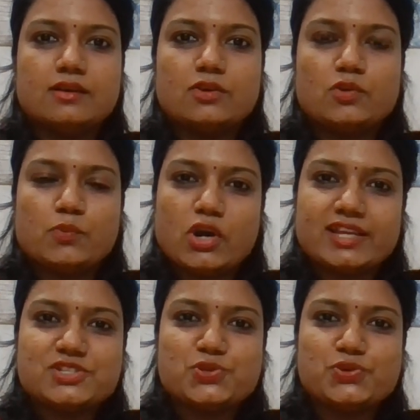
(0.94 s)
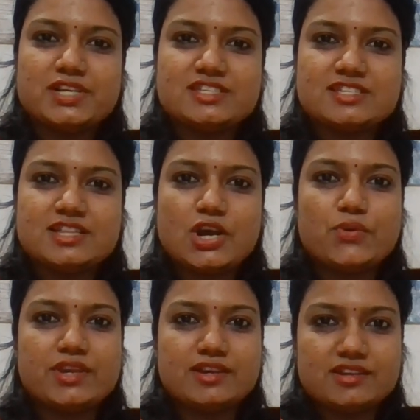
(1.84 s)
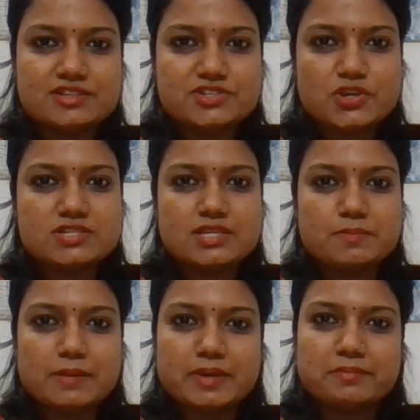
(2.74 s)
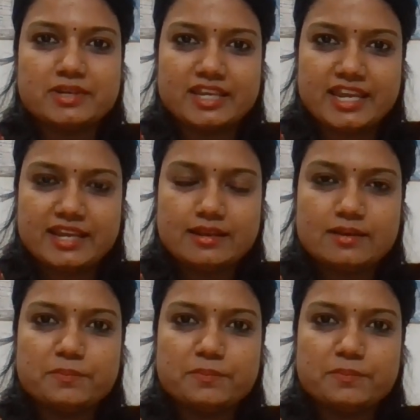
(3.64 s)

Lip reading: Good morning students. Now here is your Seema ma'am again.